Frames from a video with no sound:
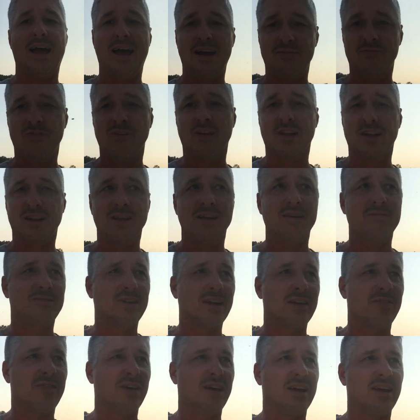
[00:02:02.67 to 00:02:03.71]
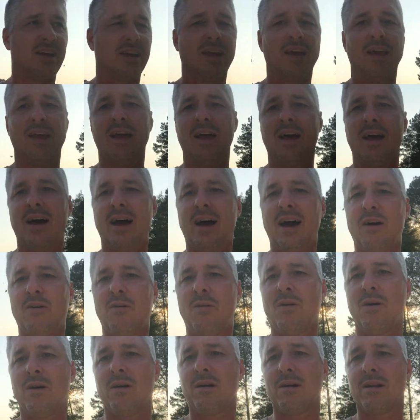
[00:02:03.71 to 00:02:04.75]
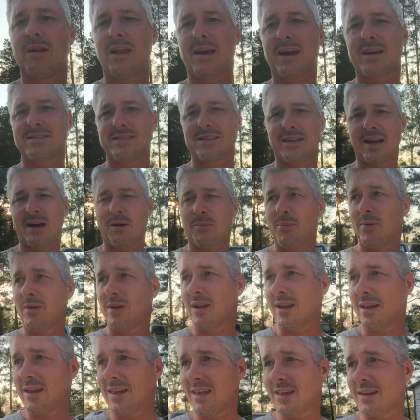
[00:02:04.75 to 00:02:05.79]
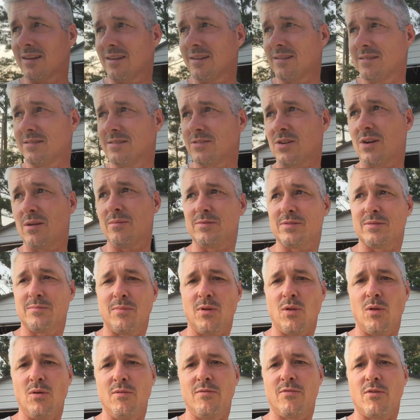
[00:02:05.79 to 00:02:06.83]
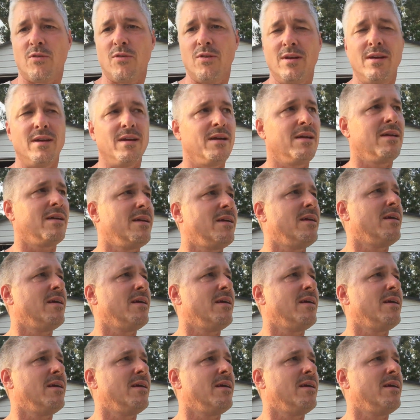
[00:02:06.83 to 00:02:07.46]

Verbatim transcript: I freaking love that thing. I'll, uh, like I said, I'll put a link in the description below for it.